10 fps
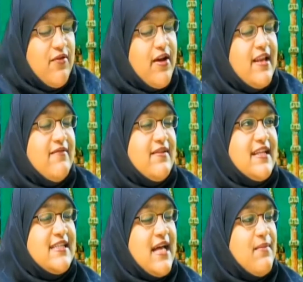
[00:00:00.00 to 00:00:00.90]
leave today,
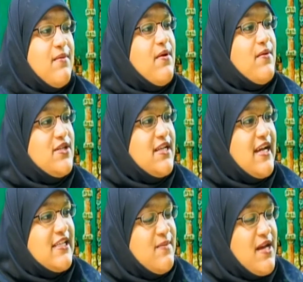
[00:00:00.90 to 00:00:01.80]
tell me, what would you like to
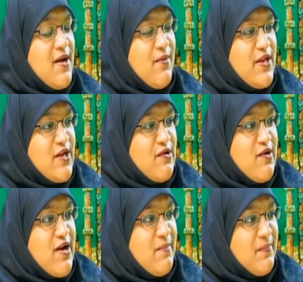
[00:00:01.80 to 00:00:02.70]
become when you grow up?
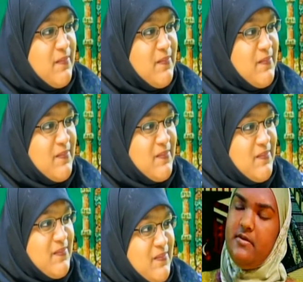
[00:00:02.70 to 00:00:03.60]
I would like to
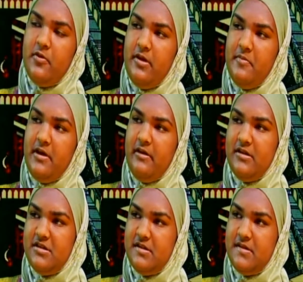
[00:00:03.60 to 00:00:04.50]
be a marine
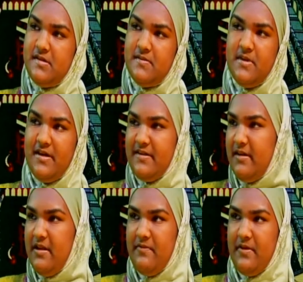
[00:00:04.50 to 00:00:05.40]
biologist because I
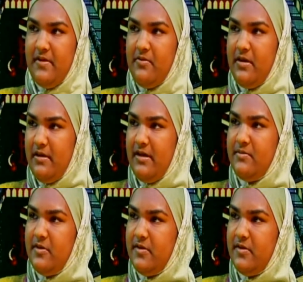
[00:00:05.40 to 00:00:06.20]
love underwater animals.